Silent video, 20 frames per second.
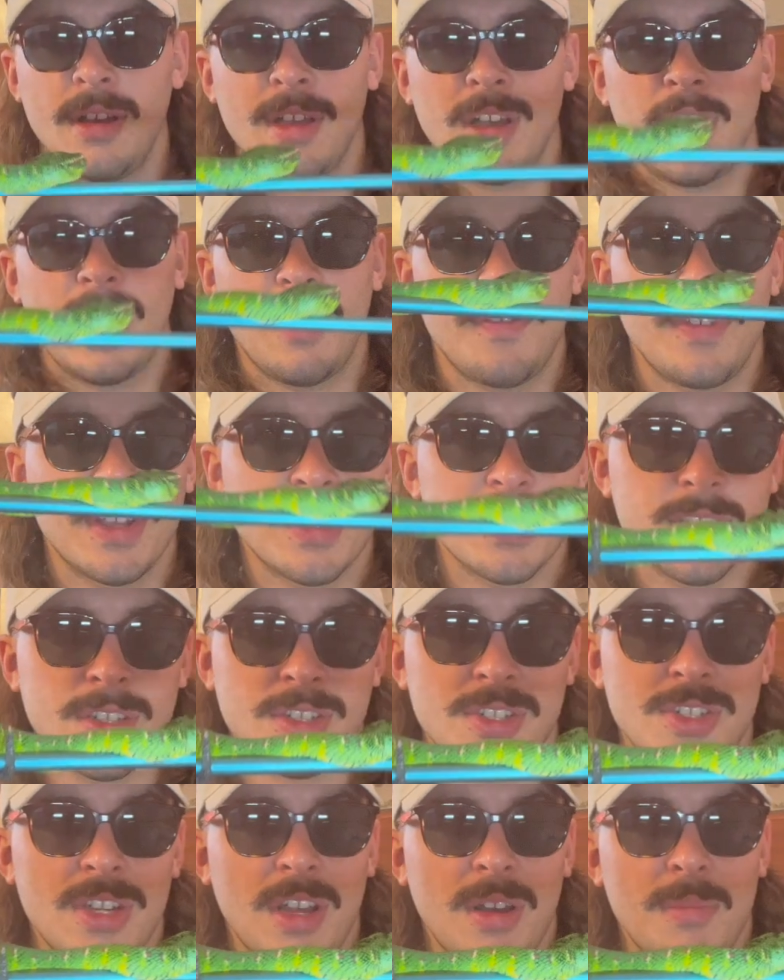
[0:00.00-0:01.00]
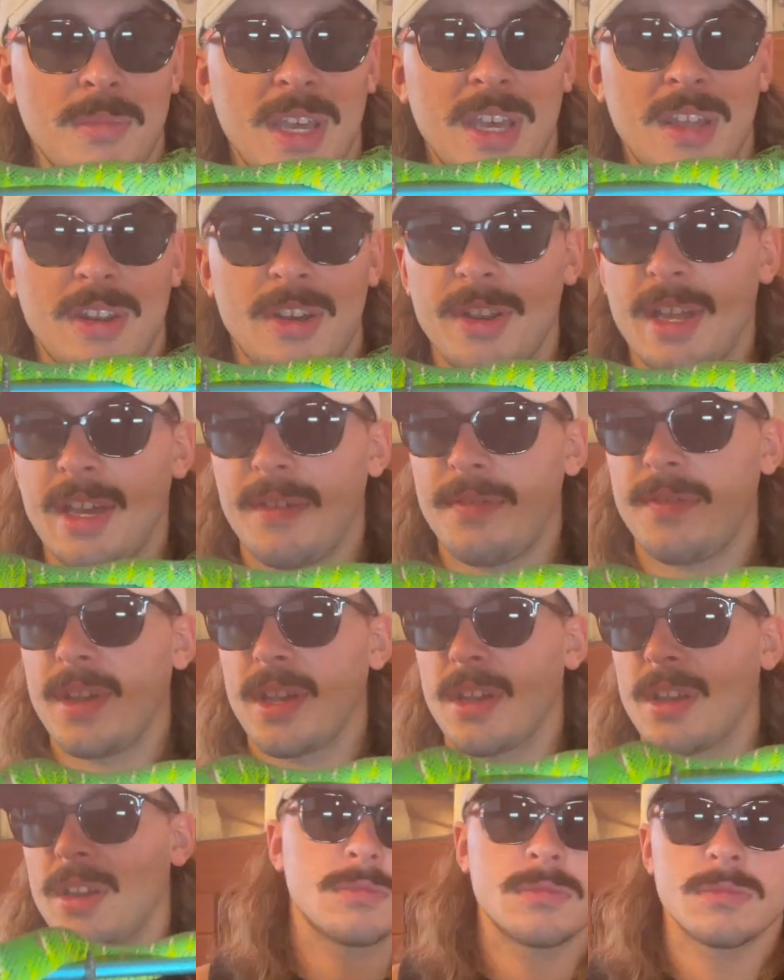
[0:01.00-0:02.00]
I'm fixing to chomp down on that
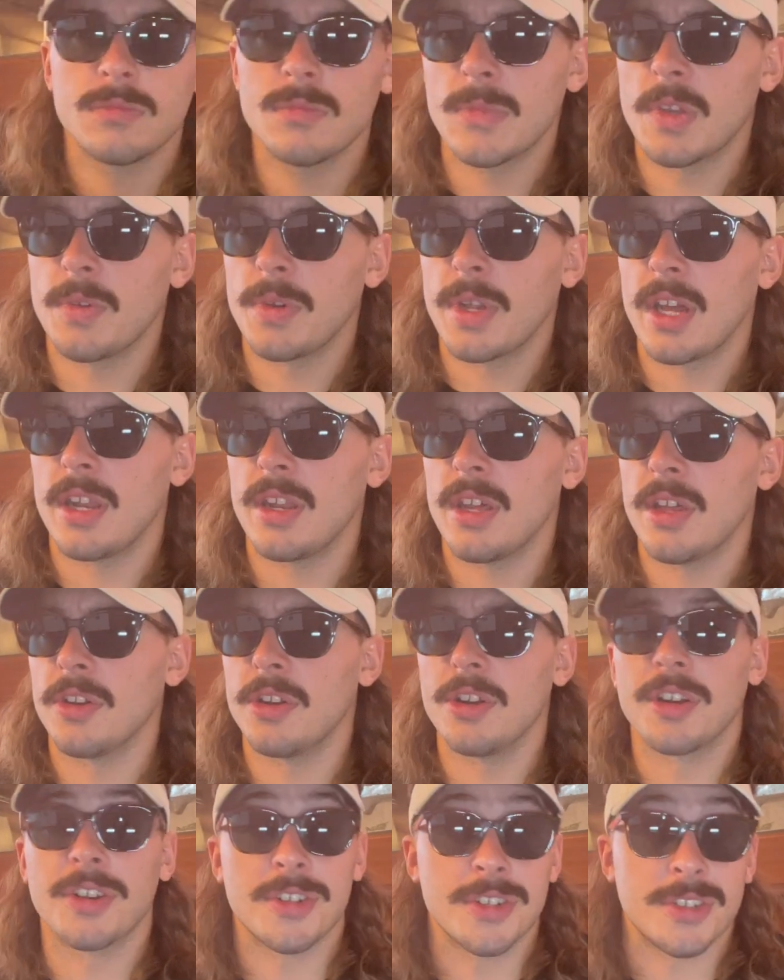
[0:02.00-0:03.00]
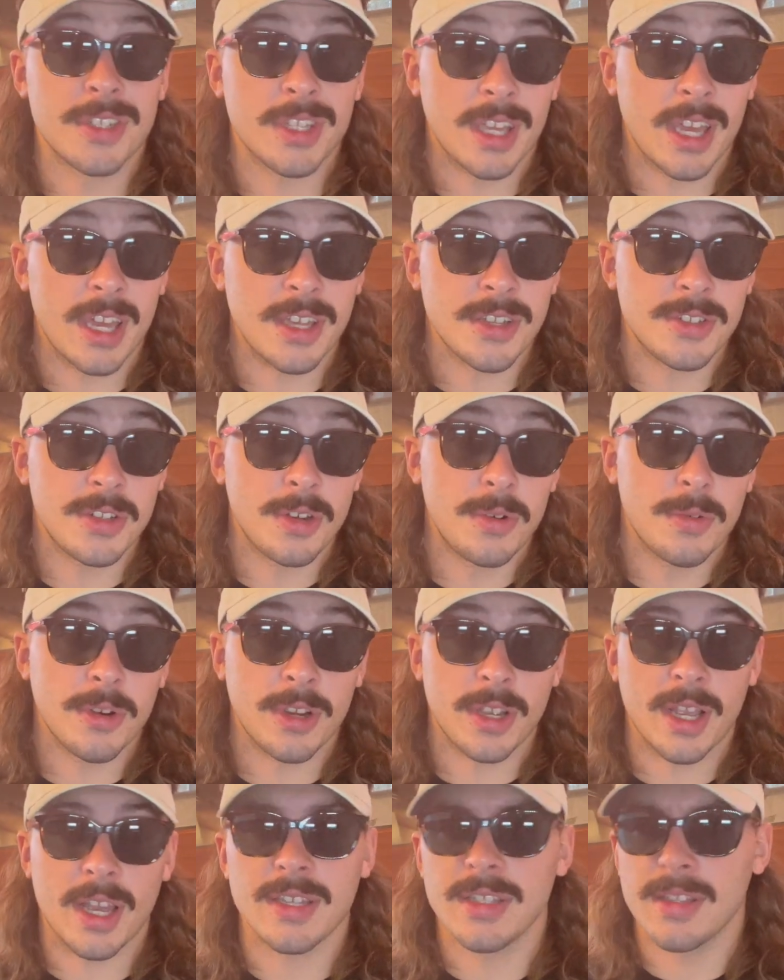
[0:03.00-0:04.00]
finger. We got another hook just in case. Don't worry,
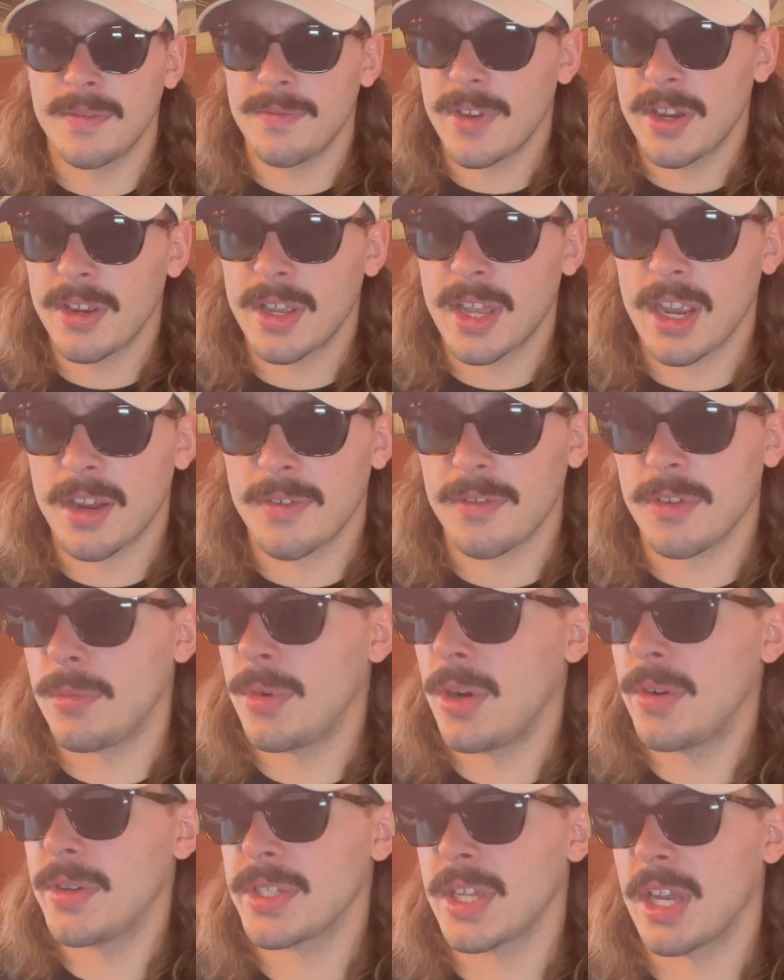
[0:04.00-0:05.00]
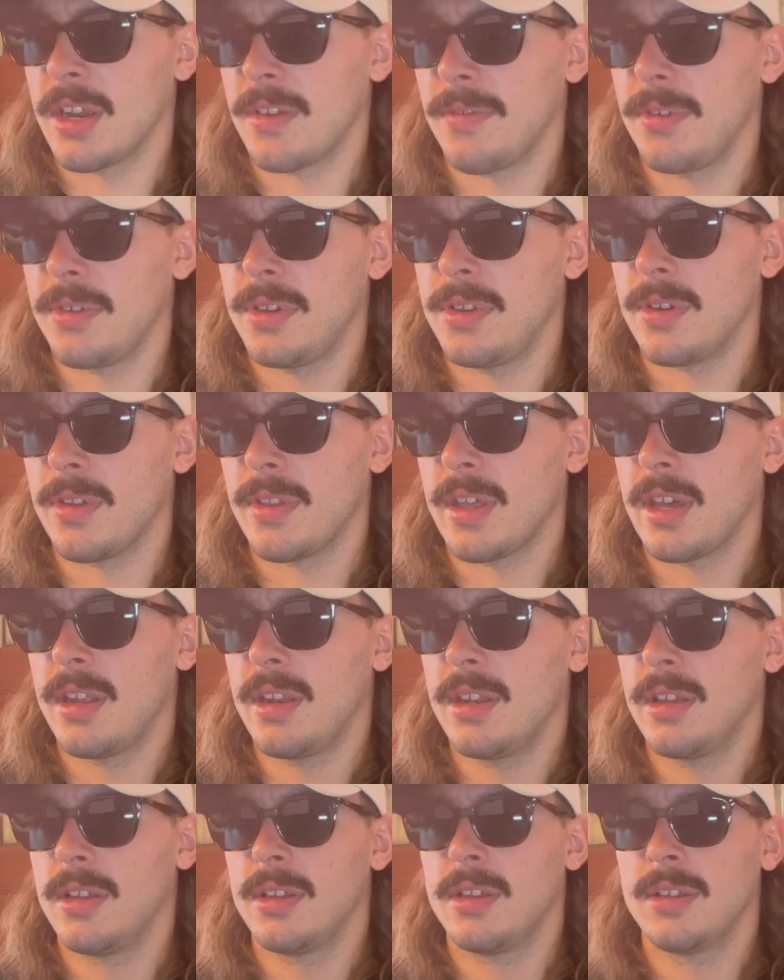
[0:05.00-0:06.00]
guys. I'm very careful. I'm always careful. You know that.